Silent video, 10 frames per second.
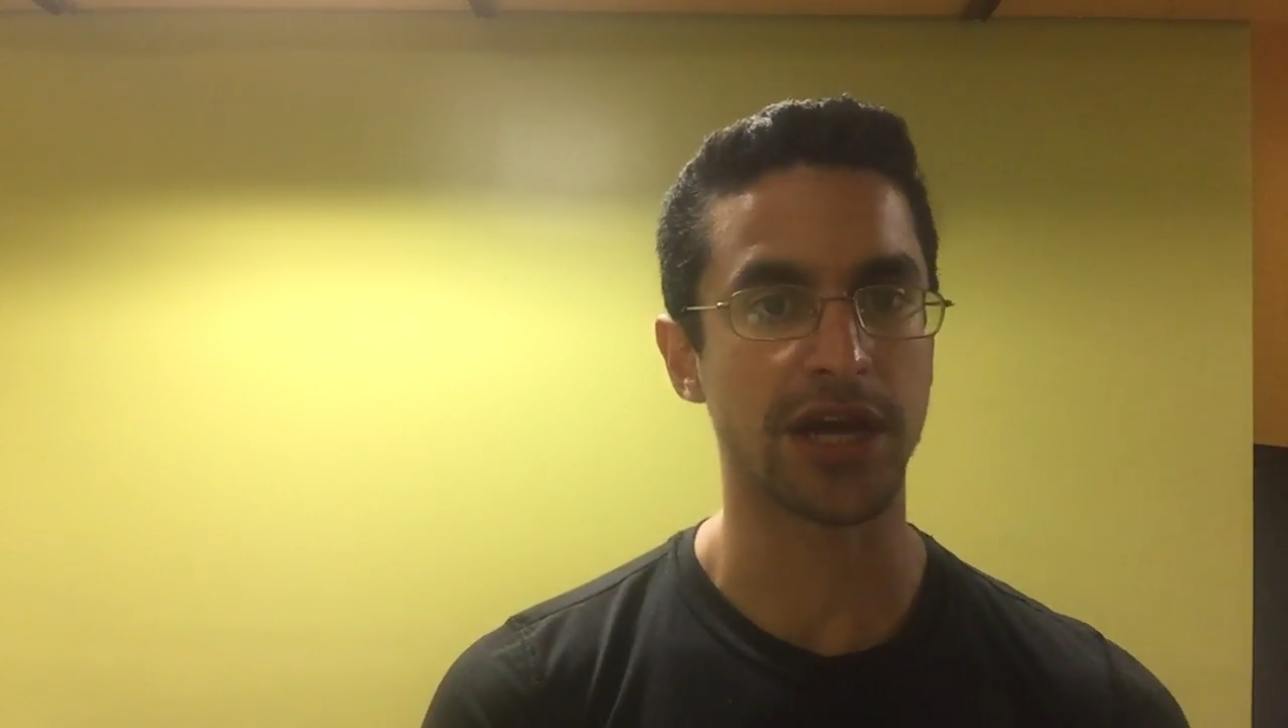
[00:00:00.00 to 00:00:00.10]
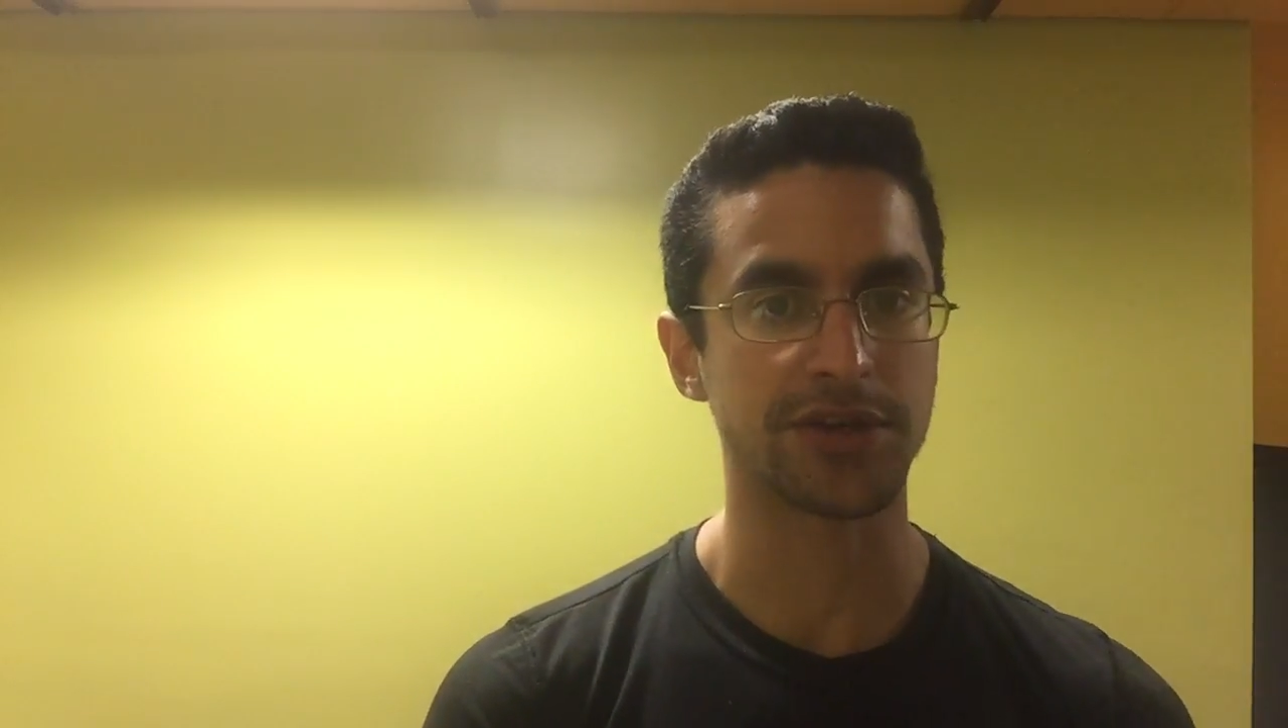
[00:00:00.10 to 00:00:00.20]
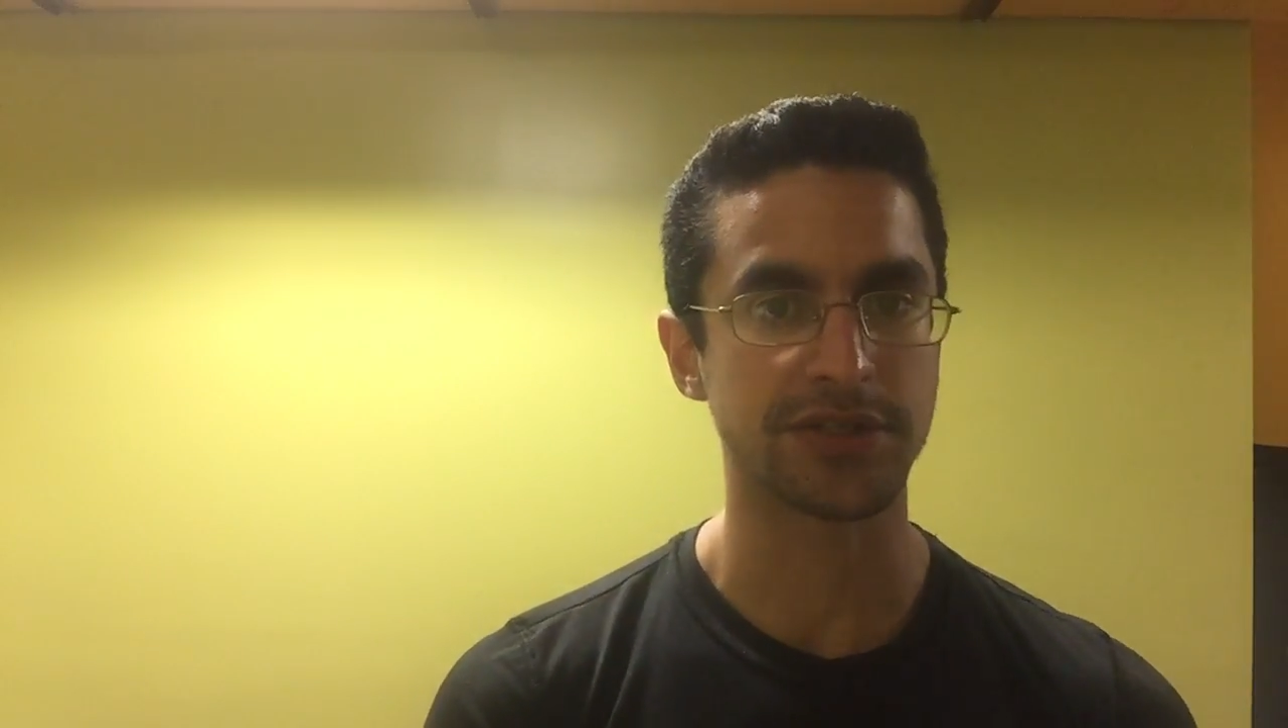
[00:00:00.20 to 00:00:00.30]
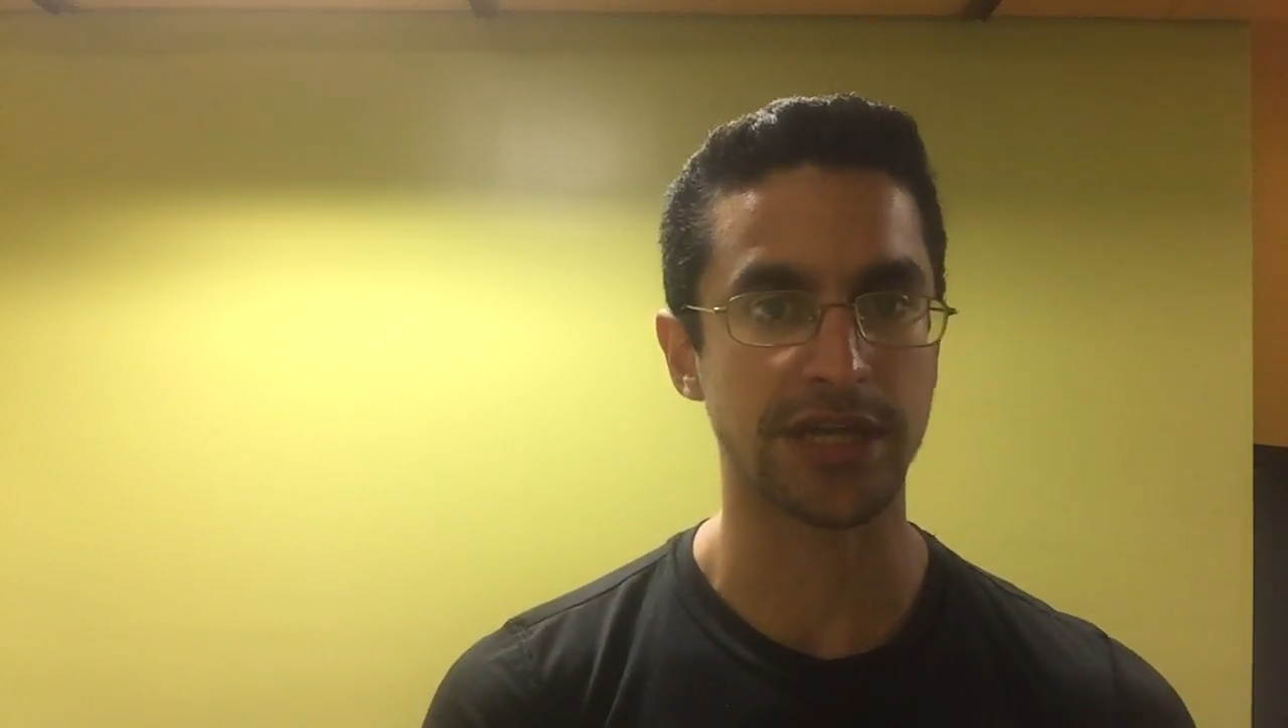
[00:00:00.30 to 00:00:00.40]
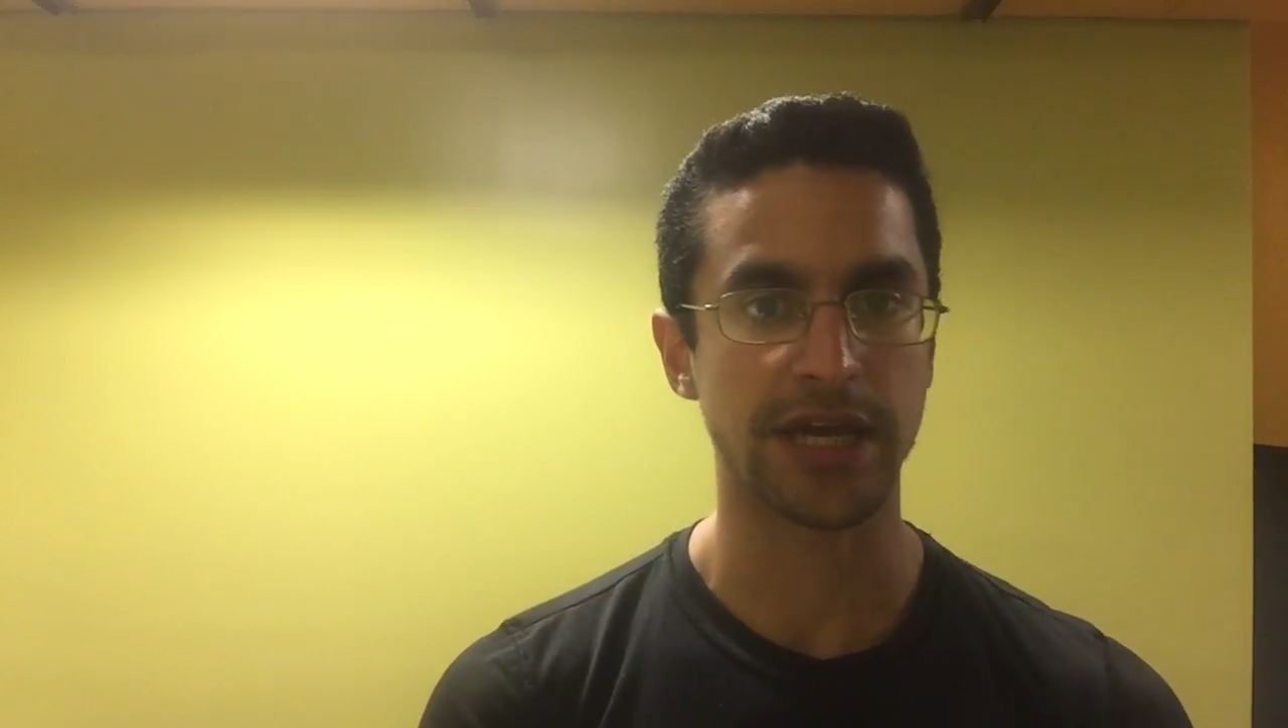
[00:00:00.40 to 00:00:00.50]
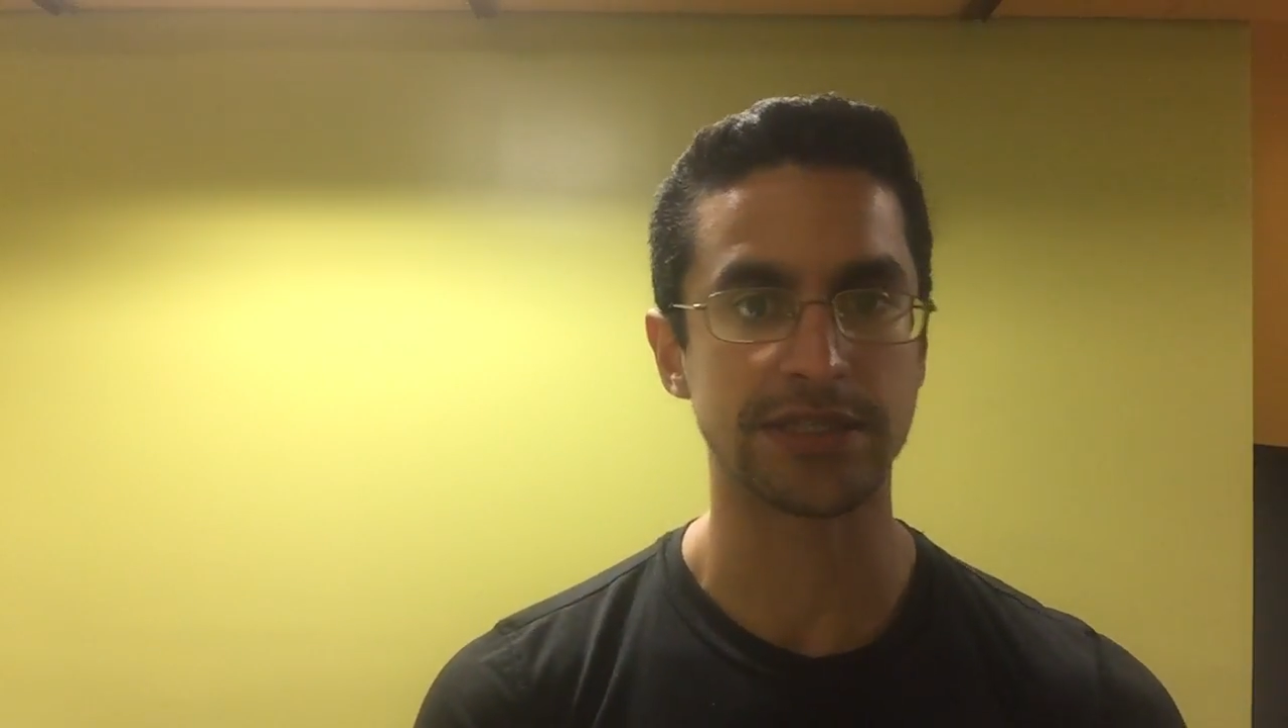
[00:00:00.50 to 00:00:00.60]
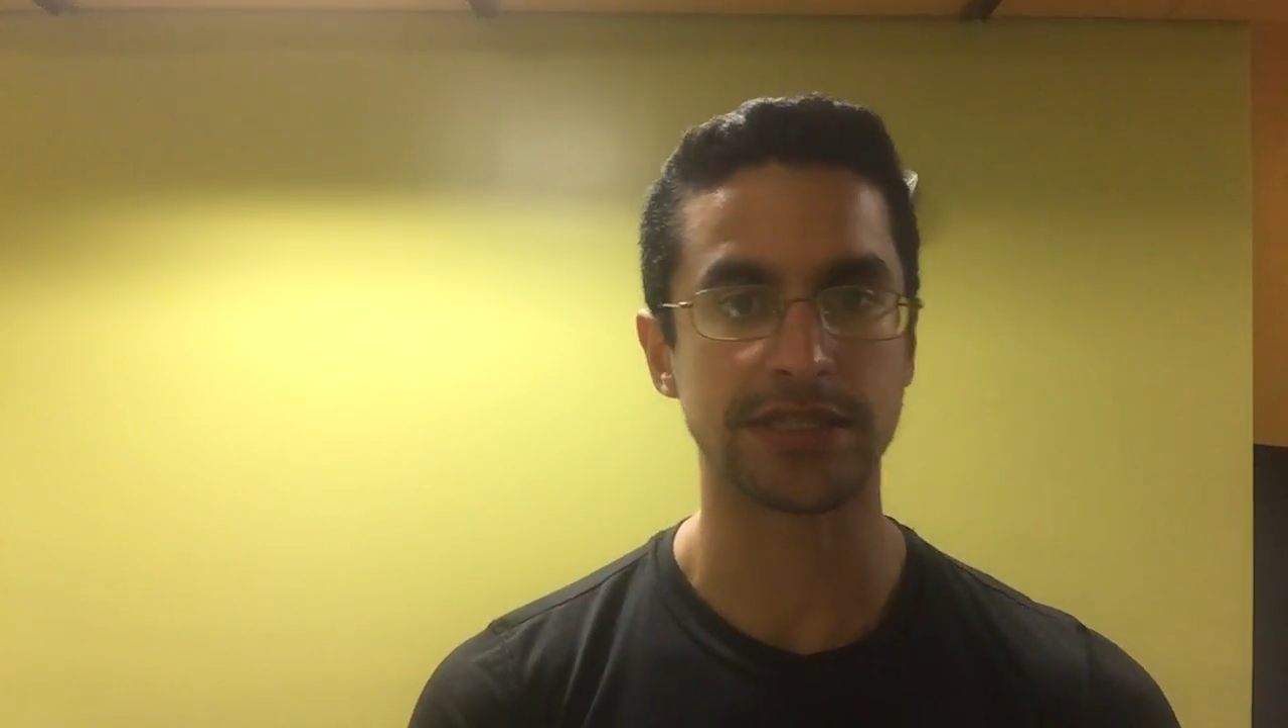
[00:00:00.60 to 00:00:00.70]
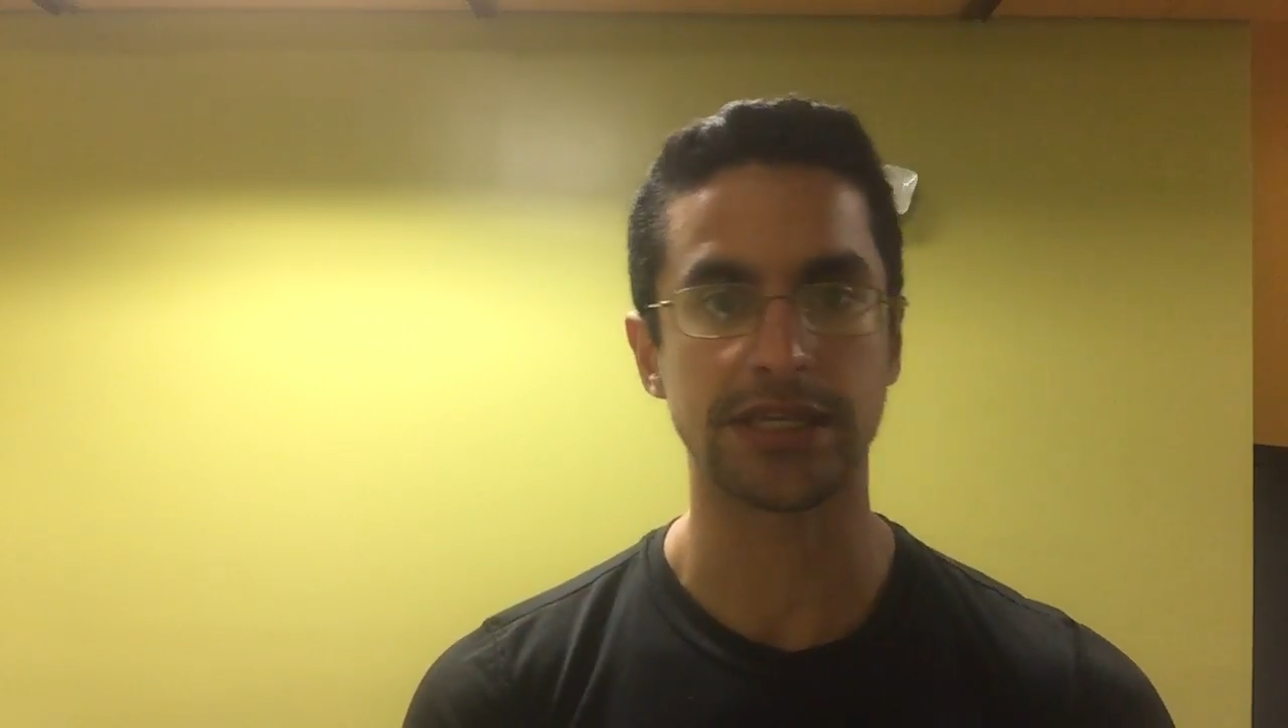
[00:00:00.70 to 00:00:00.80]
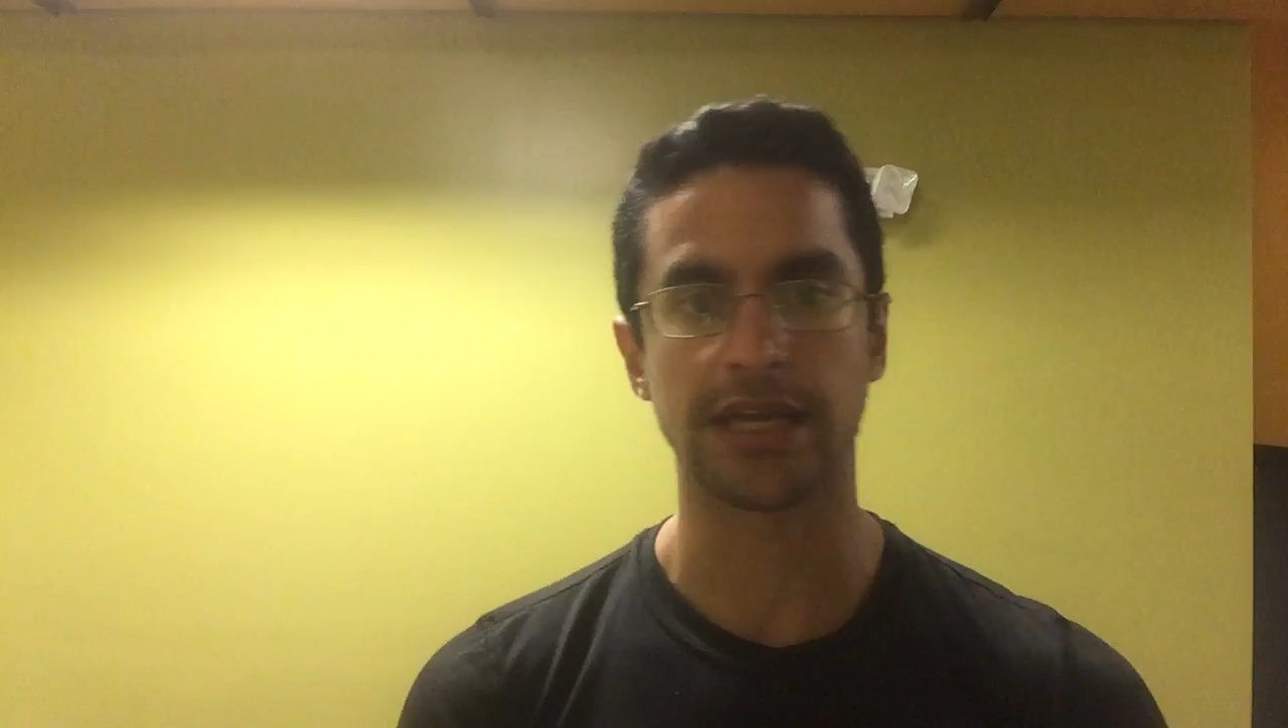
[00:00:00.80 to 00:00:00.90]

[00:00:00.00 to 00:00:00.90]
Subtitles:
exercises,